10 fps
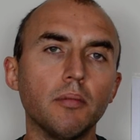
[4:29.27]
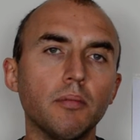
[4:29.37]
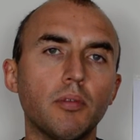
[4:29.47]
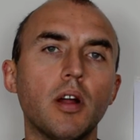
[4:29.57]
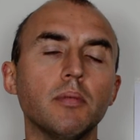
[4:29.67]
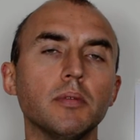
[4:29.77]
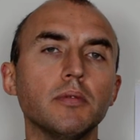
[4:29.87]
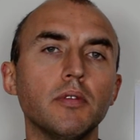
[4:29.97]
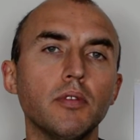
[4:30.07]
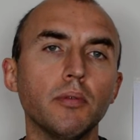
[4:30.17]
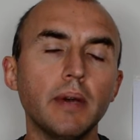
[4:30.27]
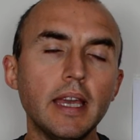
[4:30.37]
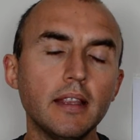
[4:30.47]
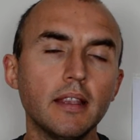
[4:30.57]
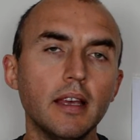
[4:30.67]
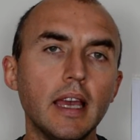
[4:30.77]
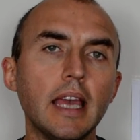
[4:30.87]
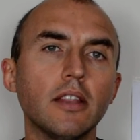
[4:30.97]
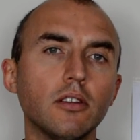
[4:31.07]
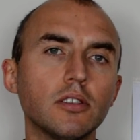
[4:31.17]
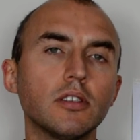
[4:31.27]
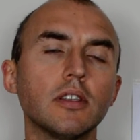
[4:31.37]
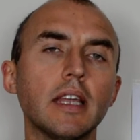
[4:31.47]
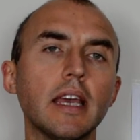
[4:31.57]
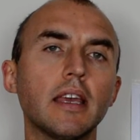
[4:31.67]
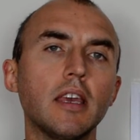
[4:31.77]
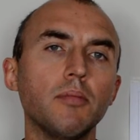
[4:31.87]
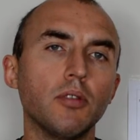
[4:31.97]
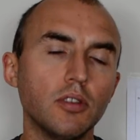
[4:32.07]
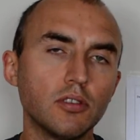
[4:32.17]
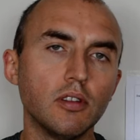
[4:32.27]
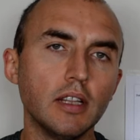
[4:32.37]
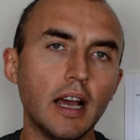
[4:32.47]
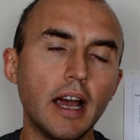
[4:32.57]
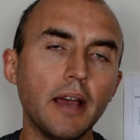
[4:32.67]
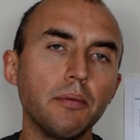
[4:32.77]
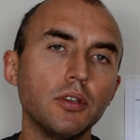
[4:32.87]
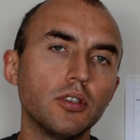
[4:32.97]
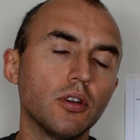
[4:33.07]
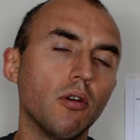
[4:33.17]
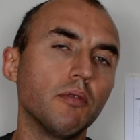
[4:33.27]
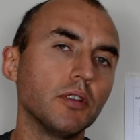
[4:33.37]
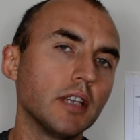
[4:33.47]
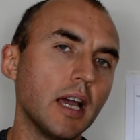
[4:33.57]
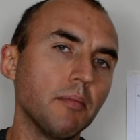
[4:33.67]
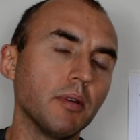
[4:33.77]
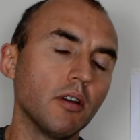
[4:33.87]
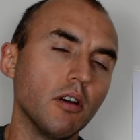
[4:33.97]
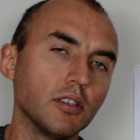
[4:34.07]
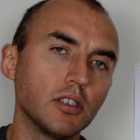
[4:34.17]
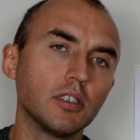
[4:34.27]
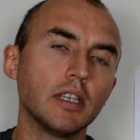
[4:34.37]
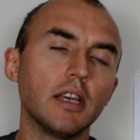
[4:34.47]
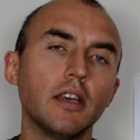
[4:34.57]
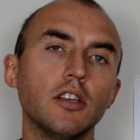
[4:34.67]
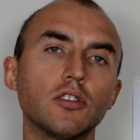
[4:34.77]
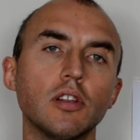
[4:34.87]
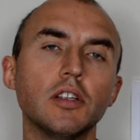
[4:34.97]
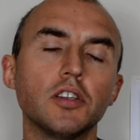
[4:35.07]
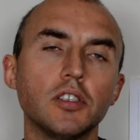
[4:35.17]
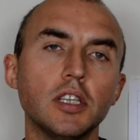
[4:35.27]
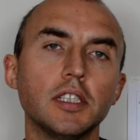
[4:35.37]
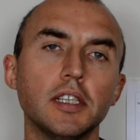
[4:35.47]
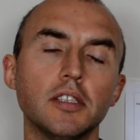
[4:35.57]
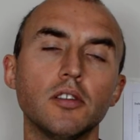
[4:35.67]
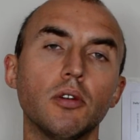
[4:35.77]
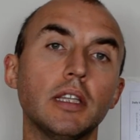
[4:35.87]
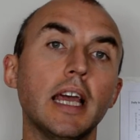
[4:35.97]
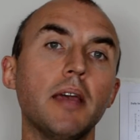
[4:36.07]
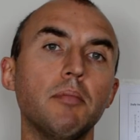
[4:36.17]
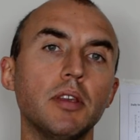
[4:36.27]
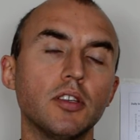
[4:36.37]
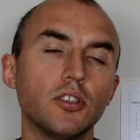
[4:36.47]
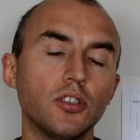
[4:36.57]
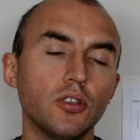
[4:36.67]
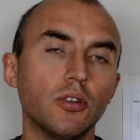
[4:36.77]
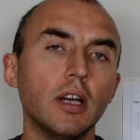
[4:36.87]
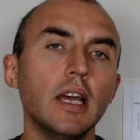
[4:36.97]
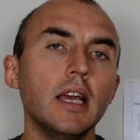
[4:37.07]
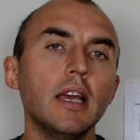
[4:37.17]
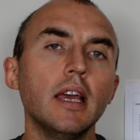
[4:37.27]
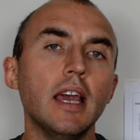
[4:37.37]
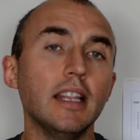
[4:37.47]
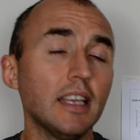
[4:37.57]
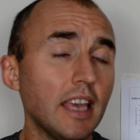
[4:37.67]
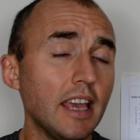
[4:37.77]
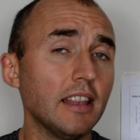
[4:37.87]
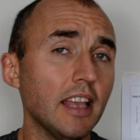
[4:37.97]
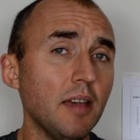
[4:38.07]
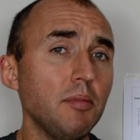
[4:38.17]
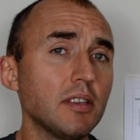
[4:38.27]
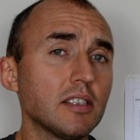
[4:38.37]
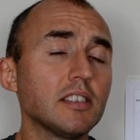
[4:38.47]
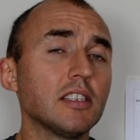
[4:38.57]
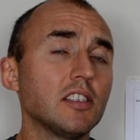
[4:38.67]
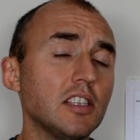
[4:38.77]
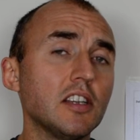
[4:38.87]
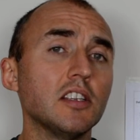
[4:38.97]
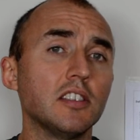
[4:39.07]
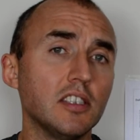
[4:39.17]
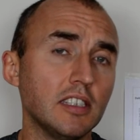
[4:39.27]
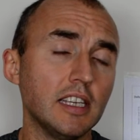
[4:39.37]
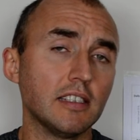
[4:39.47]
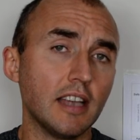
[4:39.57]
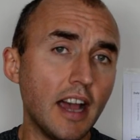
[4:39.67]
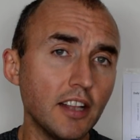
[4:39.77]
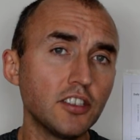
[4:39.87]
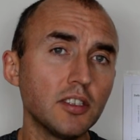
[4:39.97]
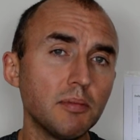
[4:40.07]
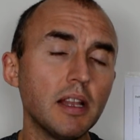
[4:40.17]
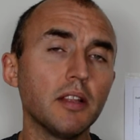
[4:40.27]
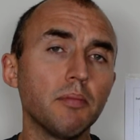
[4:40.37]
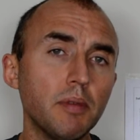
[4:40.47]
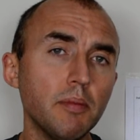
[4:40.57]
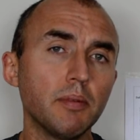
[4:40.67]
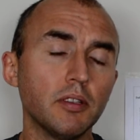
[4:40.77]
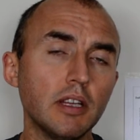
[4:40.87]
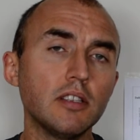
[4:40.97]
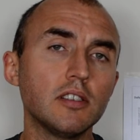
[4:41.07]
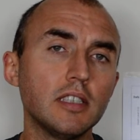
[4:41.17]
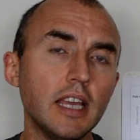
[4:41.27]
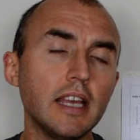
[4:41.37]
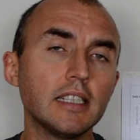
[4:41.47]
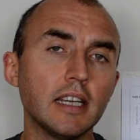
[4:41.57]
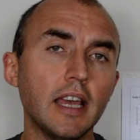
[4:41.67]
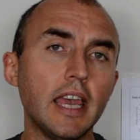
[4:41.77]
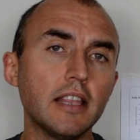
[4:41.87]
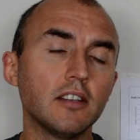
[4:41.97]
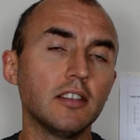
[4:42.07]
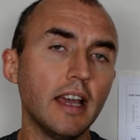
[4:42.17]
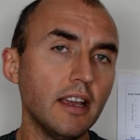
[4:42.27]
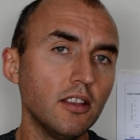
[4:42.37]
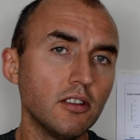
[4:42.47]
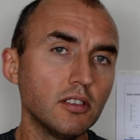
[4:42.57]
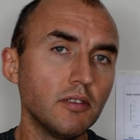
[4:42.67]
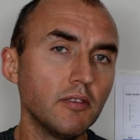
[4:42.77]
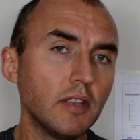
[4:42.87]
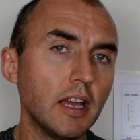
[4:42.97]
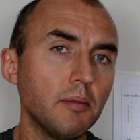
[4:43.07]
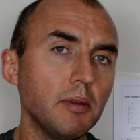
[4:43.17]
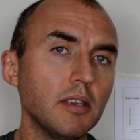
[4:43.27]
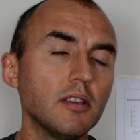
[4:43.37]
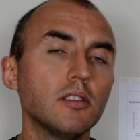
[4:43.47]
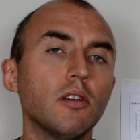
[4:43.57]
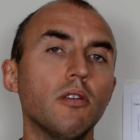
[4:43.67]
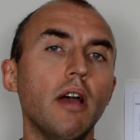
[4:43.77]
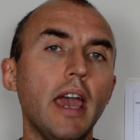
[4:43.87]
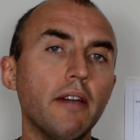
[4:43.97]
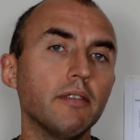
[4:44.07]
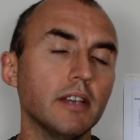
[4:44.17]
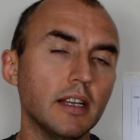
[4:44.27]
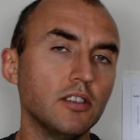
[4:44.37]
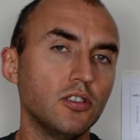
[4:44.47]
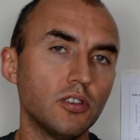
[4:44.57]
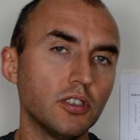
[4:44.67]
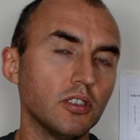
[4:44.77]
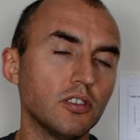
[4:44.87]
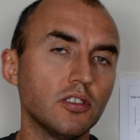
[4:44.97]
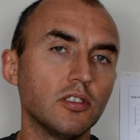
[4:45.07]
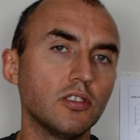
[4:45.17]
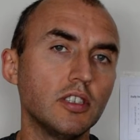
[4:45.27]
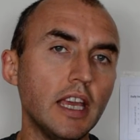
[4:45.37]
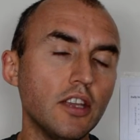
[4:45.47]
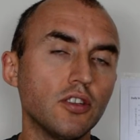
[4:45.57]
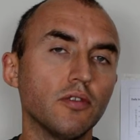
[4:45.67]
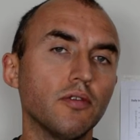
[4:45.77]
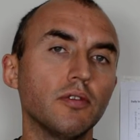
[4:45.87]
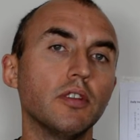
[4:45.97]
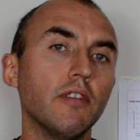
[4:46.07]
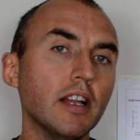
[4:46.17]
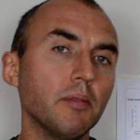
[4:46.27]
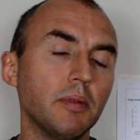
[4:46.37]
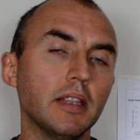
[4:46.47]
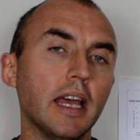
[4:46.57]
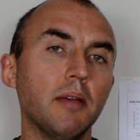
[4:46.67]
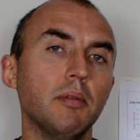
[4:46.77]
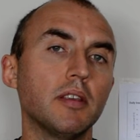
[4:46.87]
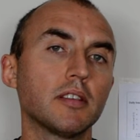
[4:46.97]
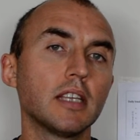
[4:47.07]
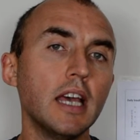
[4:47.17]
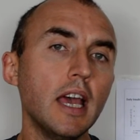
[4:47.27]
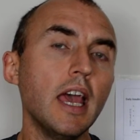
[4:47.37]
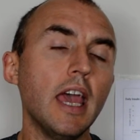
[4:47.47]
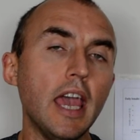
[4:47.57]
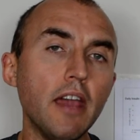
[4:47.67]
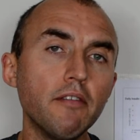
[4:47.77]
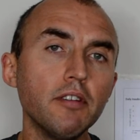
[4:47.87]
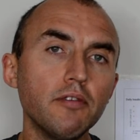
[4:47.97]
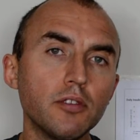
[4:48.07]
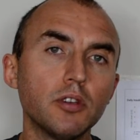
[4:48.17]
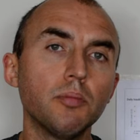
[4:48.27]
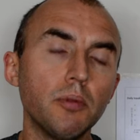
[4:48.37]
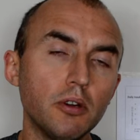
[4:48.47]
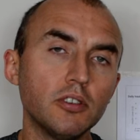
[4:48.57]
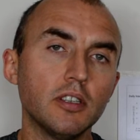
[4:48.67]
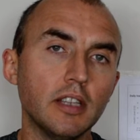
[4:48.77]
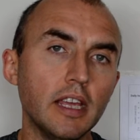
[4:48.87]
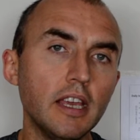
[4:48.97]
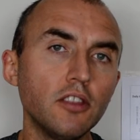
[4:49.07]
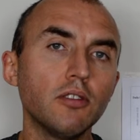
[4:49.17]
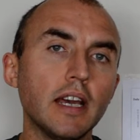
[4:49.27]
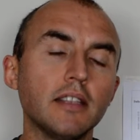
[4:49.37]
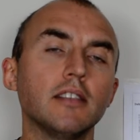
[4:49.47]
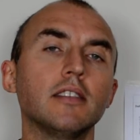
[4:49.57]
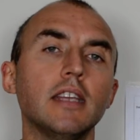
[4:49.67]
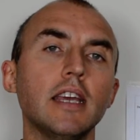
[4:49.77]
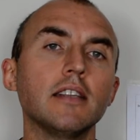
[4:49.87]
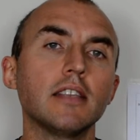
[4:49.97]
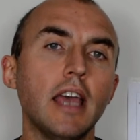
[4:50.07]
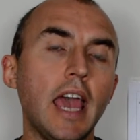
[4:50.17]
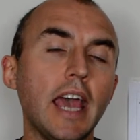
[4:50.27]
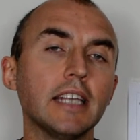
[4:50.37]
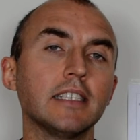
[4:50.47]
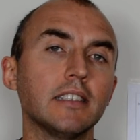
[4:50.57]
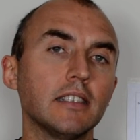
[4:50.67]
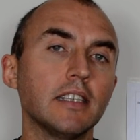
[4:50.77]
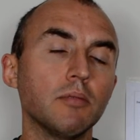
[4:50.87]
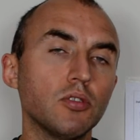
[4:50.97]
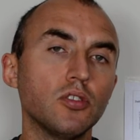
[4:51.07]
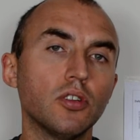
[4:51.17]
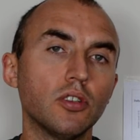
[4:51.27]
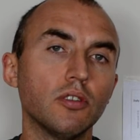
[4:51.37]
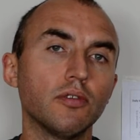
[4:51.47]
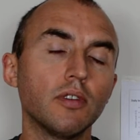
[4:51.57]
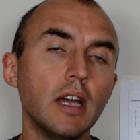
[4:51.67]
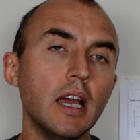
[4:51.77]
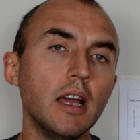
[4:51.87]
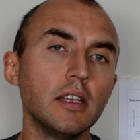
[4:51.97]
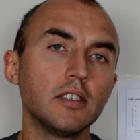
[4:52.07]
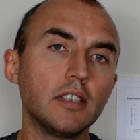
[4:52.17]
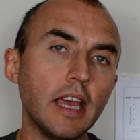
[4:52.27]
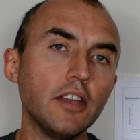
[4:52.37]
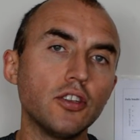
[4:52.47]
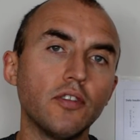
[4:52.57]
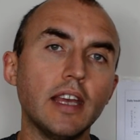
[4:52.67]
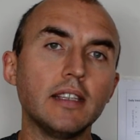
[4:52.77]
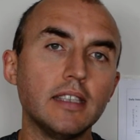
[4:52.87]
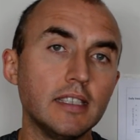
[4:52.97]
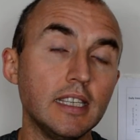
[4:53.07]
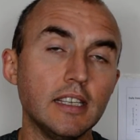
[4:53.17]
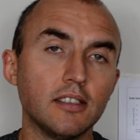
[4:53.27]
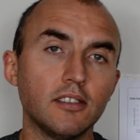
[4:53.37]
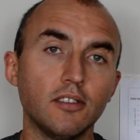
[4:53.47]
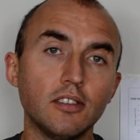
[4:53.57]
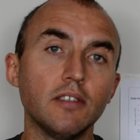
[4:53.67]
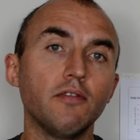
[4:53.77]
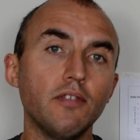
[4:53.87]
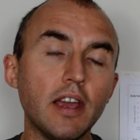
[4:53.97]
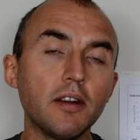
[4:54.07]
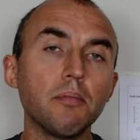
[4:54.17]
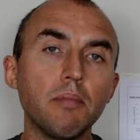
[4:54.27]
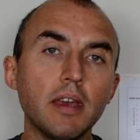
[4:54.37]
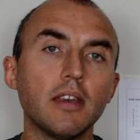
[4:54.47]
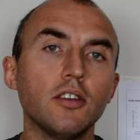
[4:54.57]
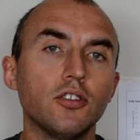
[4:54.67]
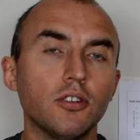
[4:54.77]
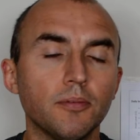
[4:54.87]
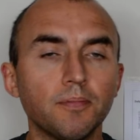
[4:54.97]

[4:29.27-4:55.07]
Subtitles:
problems with your weight, and also they keep your insulin high, which over time causes insulin resistance or diabetes too. And again, diabetes is a serious disease. 100 million people in the United States are either diagnosed with diabetes or have a certain stage of developing diabetes. Every third person in the United States has some sort of stage of that disease, so it's a very big issue.